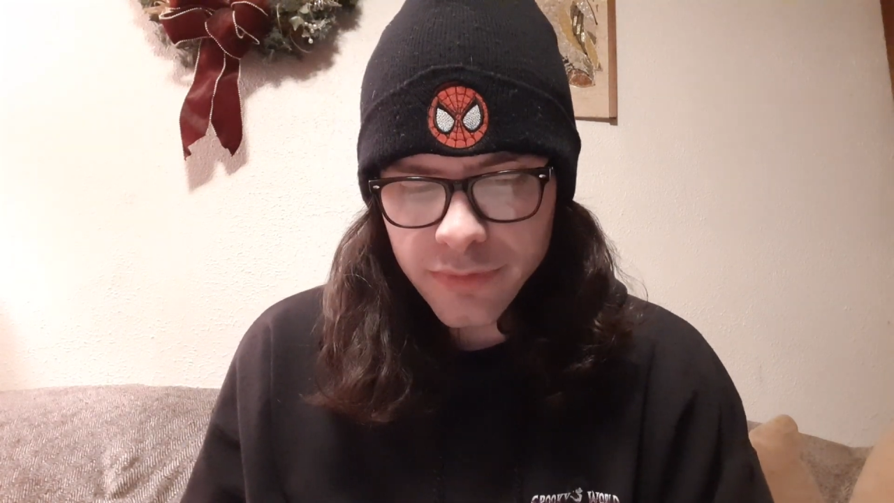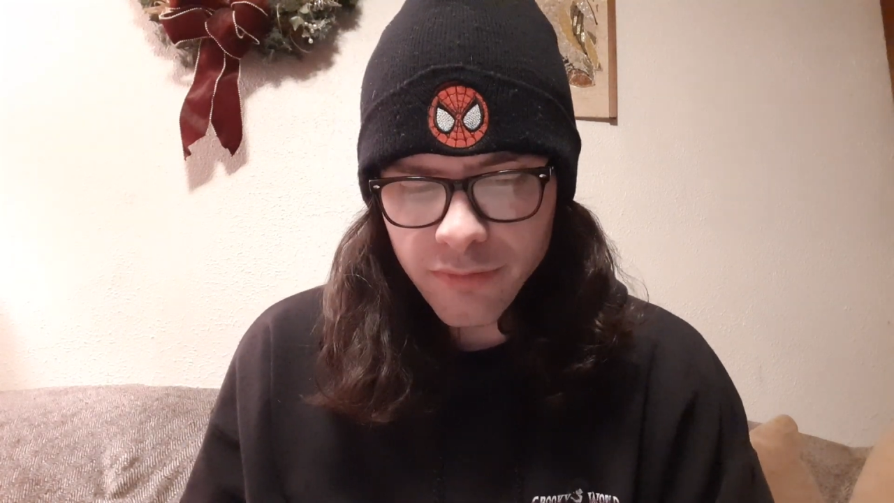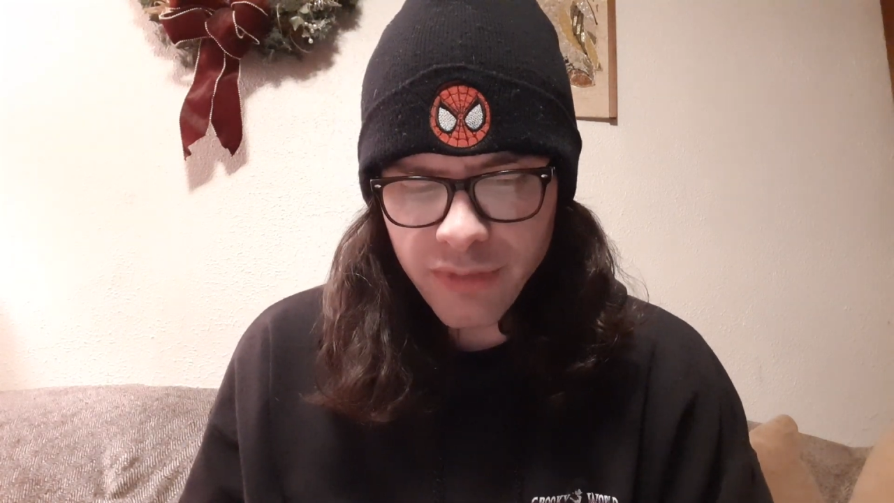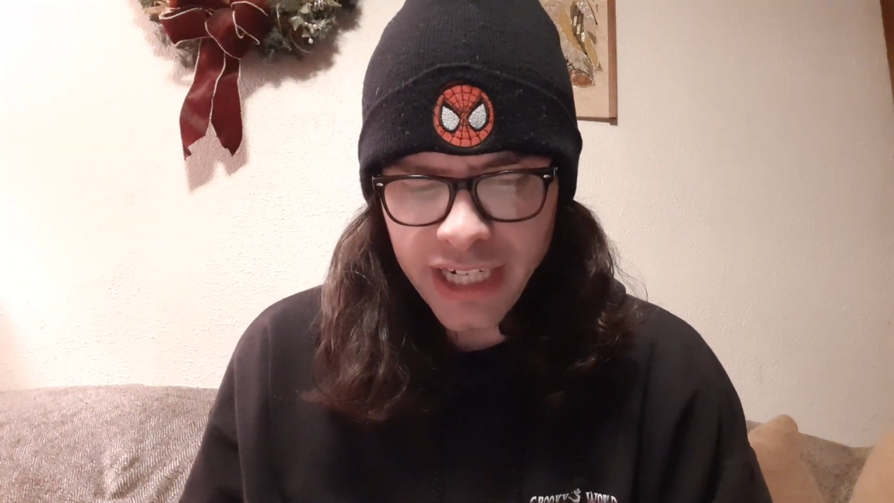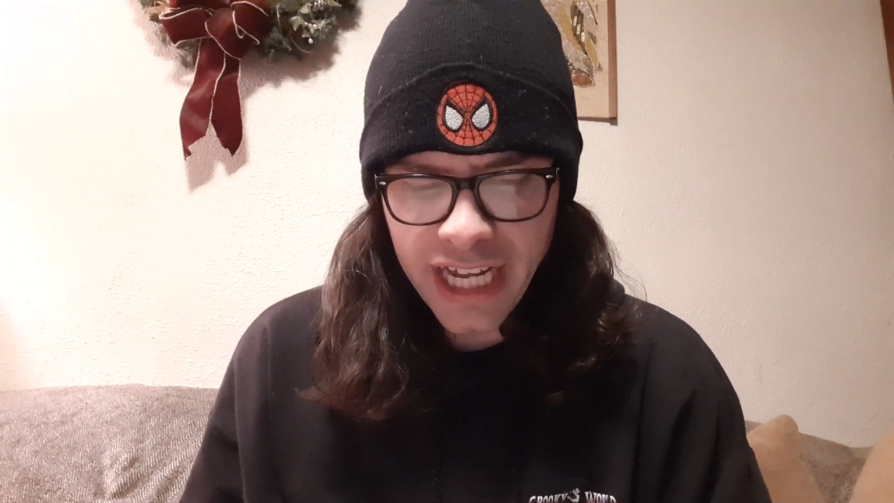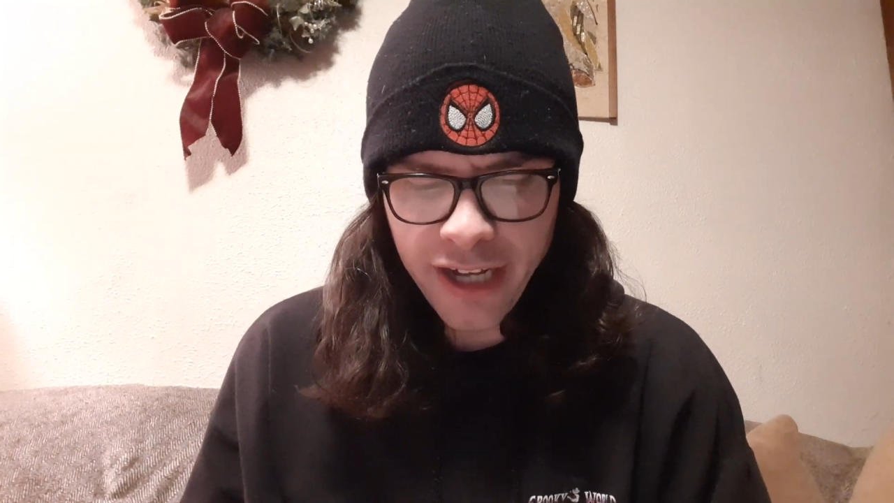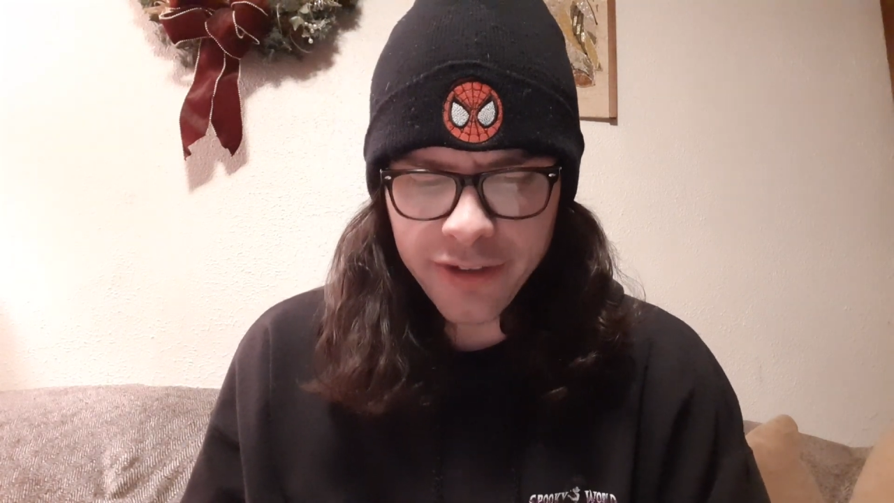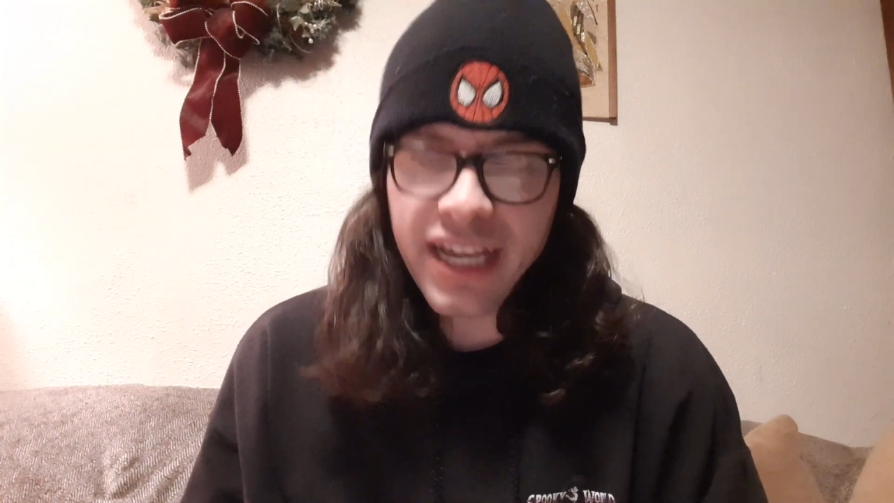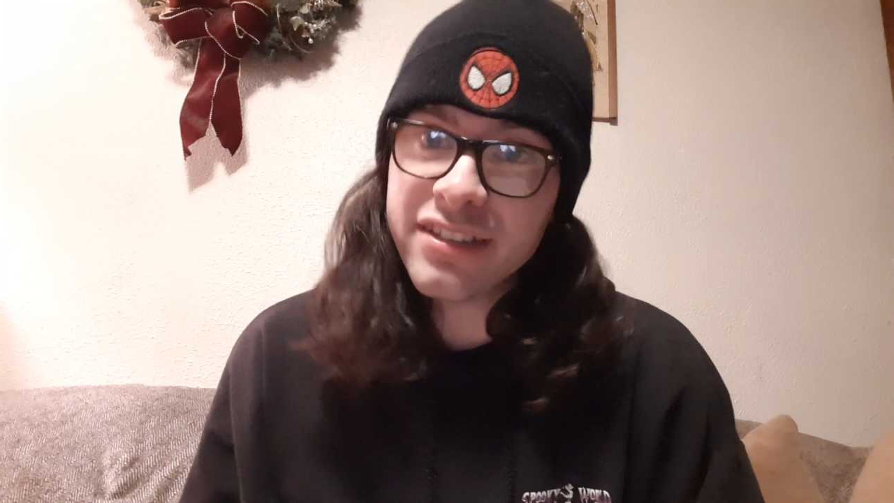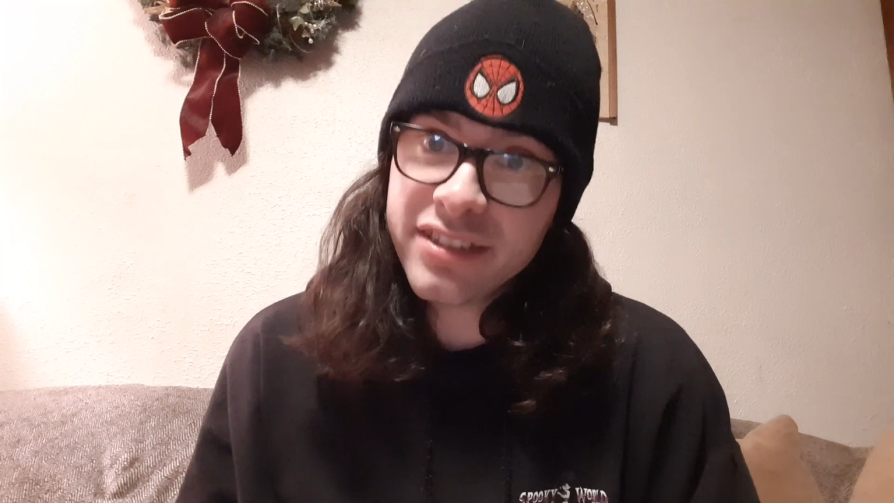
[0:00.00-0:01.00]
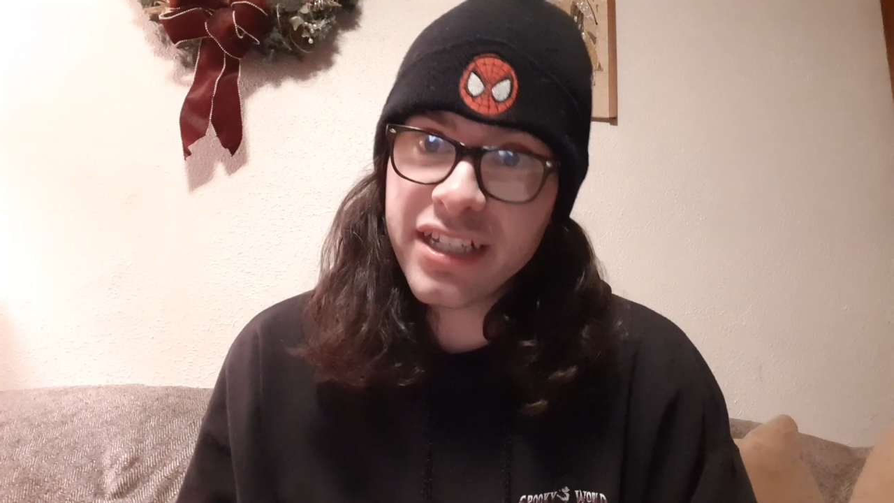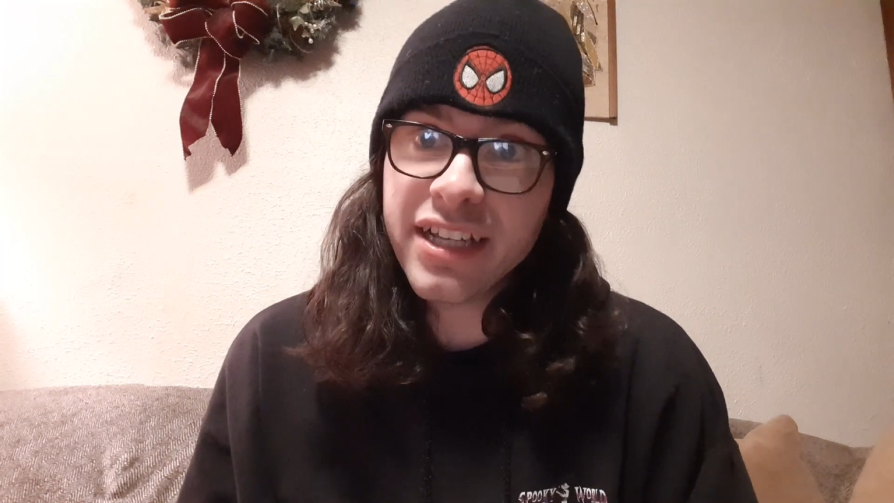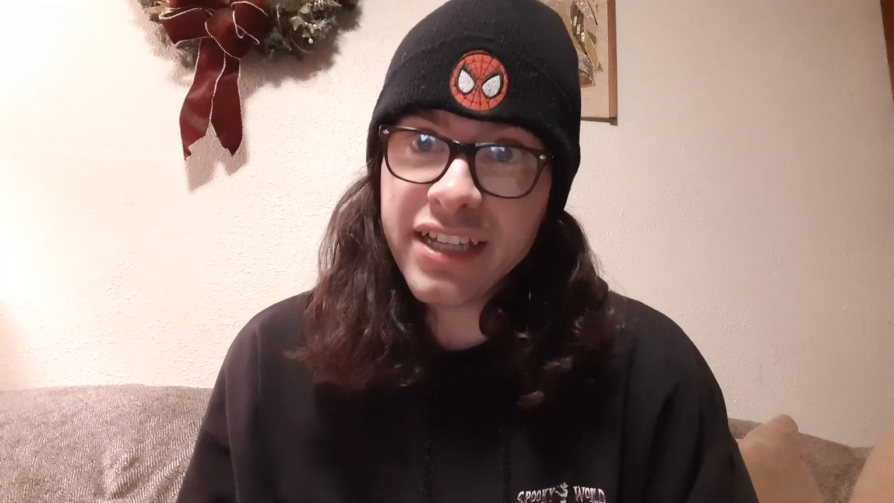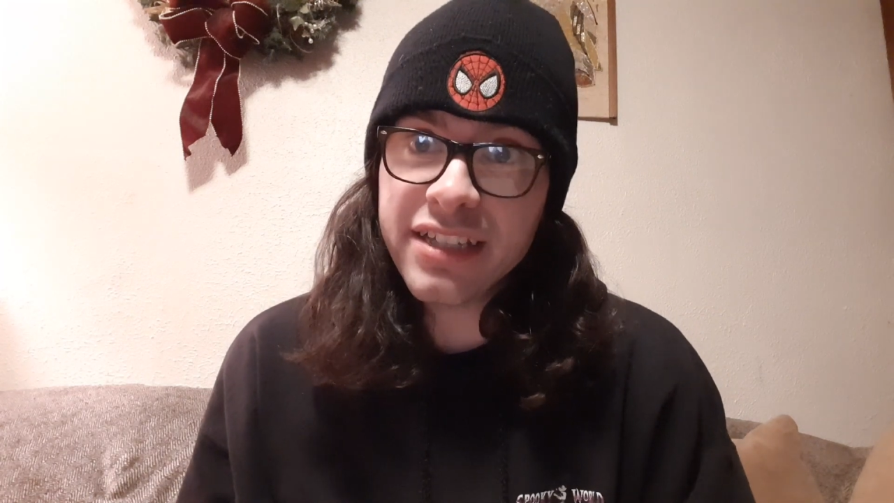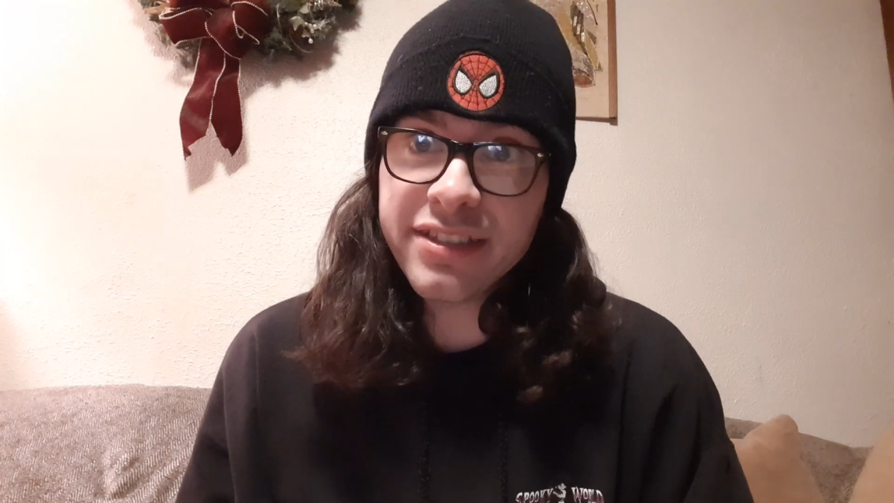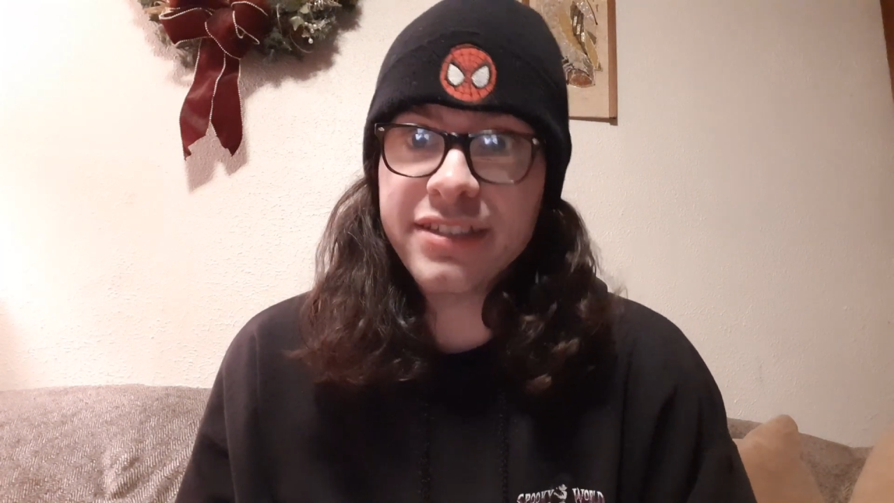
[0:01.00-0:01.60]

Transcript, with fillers: But now Kansas City needs